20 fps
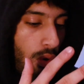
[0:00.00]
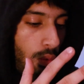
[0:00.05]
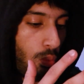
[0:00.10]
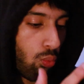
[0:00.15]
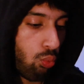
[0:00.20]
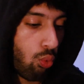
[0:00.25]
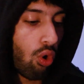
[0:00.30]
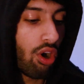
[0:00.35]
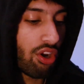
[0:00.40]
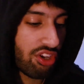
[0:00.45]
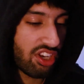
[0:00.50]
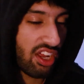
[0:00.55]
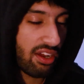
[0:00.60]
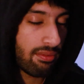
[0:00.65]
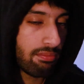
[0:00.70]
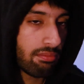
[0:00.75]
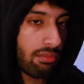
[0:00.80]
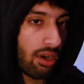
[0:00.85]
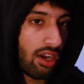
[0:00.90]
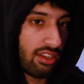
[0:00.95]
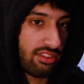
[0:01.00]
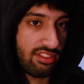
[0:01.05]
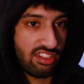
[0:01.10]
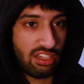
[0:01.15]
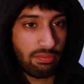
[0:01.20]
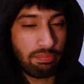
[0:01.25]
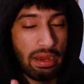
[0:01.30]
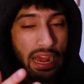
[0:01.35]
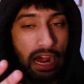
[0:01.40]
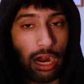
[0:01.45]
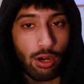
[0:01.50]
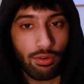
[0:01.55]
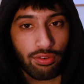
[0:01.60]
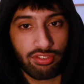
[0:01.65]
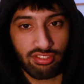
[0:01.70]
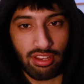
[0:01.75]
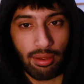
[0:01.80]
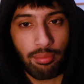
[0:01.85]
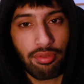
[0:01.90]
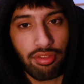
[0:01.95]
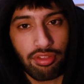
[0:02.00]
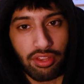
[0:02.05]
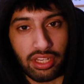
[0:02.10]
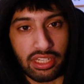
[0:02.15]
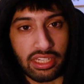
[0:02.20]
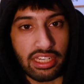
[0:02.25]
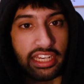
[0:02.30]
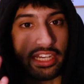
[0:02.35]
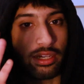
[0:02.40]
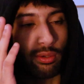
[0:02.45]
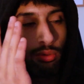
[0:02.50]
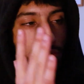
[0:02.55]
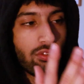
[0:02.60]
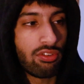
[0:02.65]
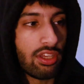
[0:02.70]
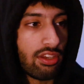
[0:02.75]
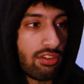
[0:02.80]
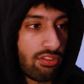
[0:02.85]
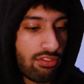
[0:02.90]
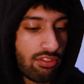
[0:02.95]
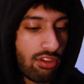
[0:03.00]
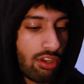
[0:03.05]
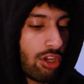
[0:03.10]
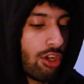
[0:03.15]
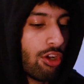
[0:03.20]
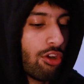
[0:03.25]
what number to the power of something equals this.